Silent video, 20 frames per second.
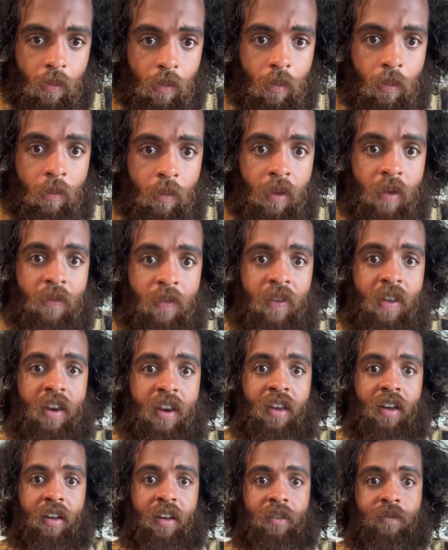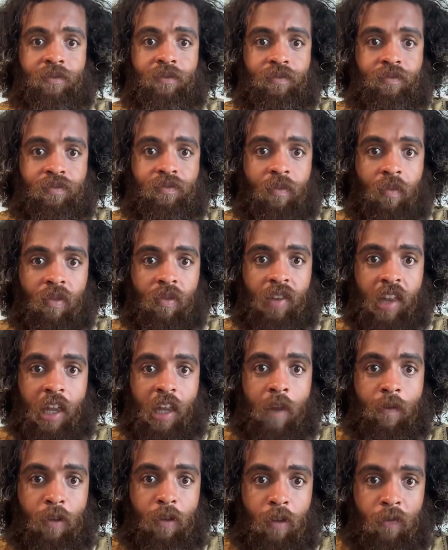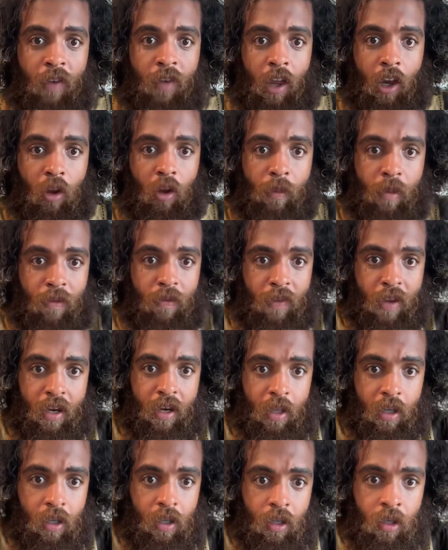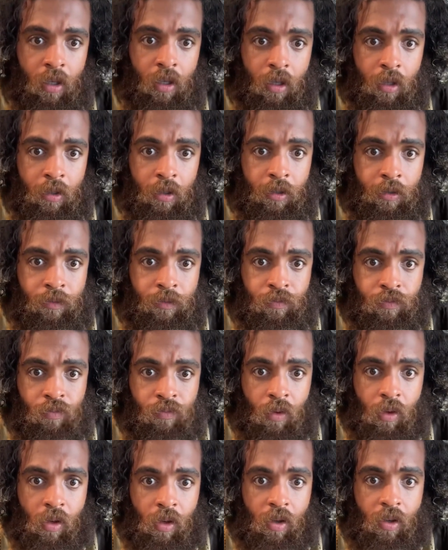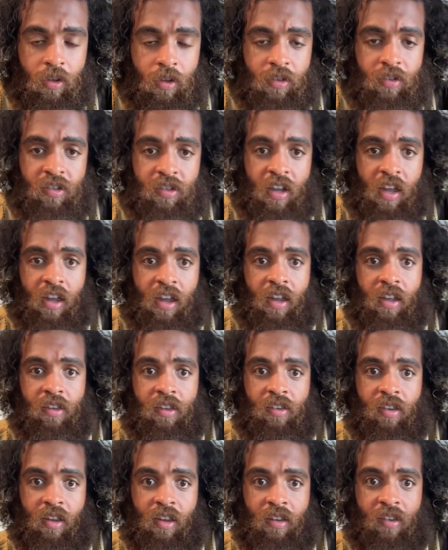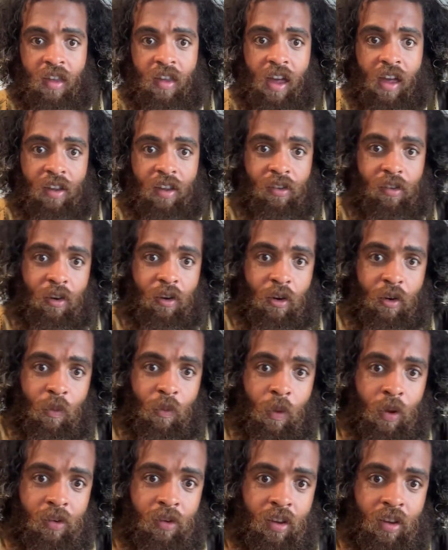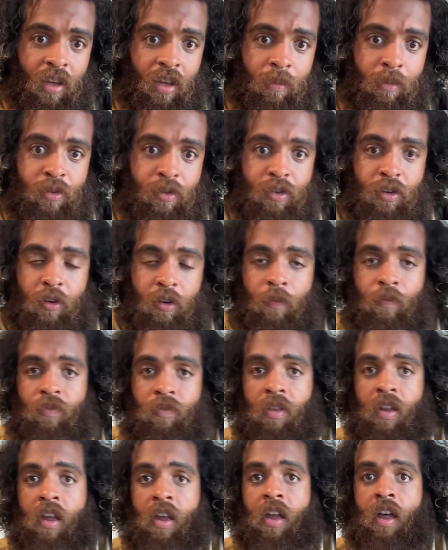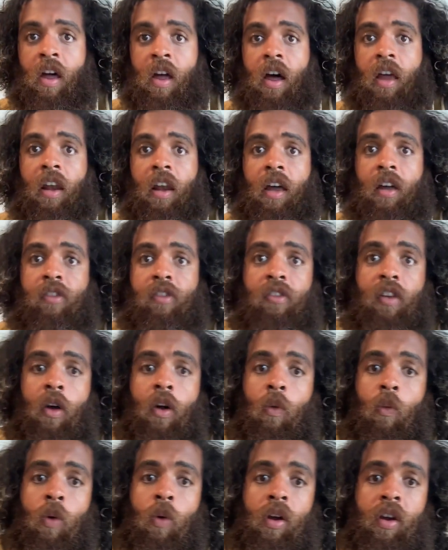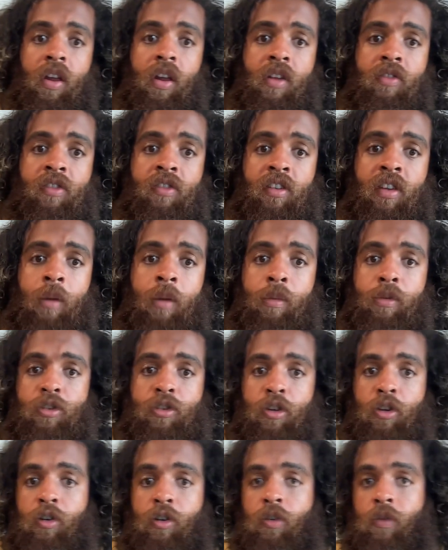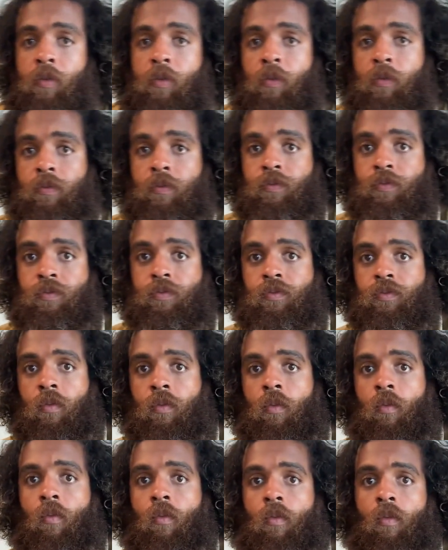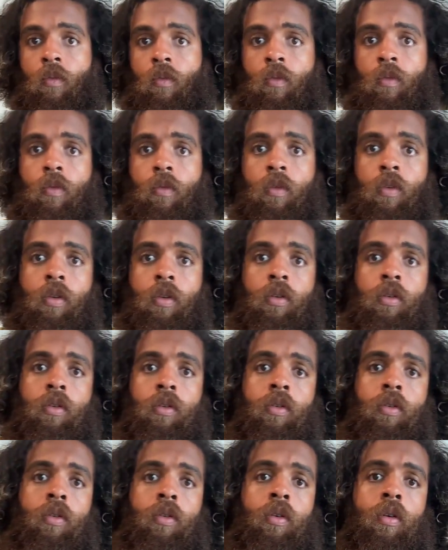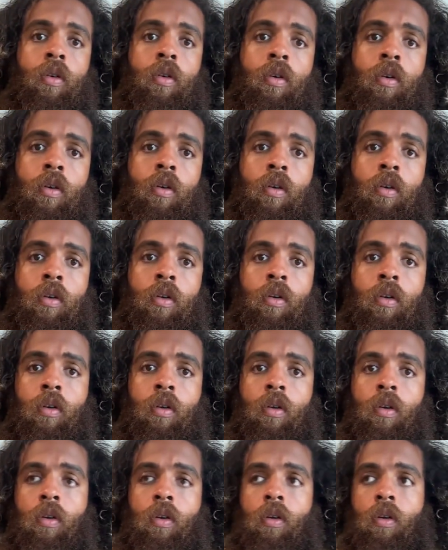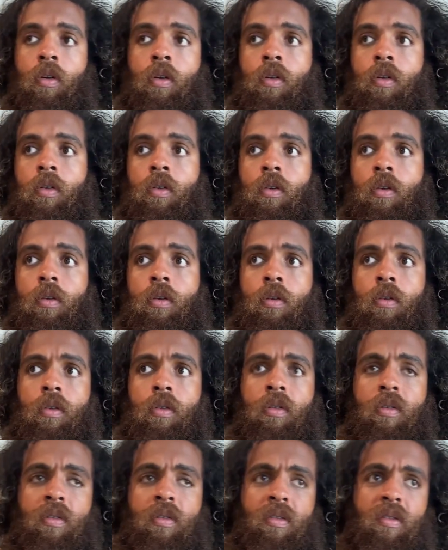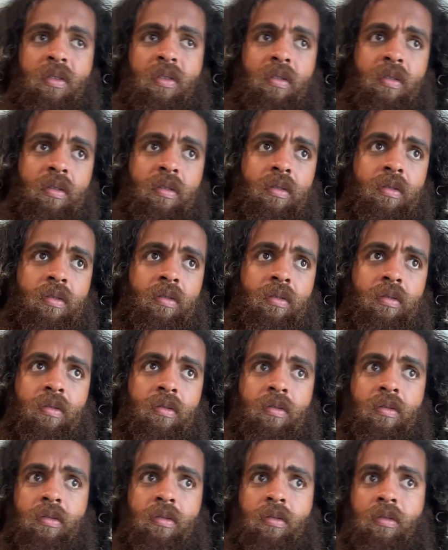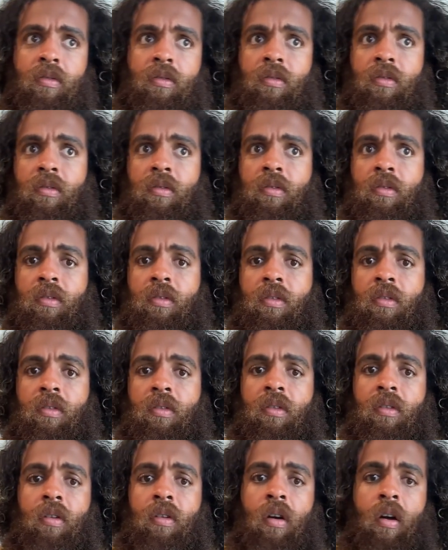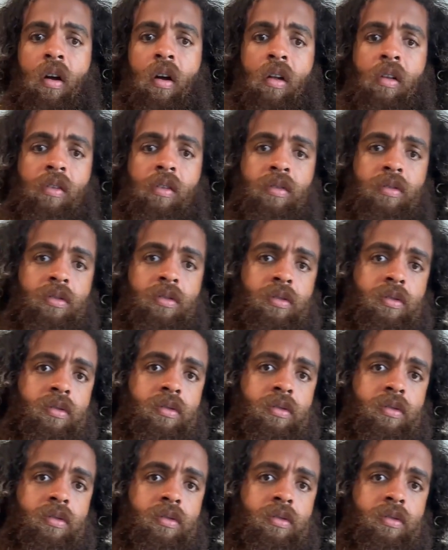Mi Vida, thank you for the follow, Mi Vida. Shay says, ask her what's the temperature. Alexa, what is the temperature? Right now, it's 52 degrees Fahrenheit. Ooh. Today, expect a high of 55 degrees.